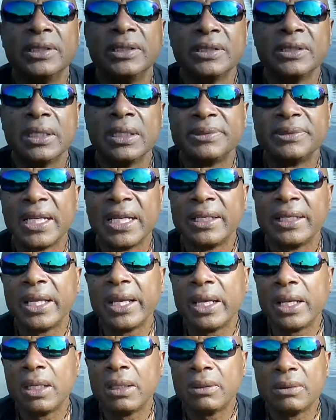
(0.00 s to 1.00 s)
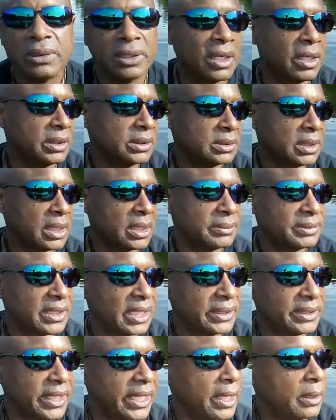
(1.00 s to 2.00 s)
Is it upside down? No, it's not
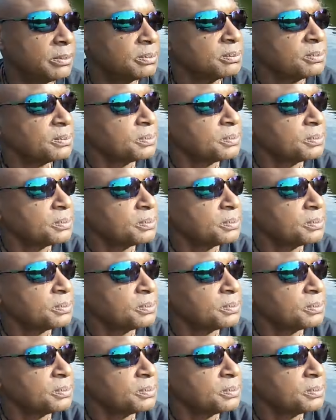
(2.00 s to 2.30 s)
upside down.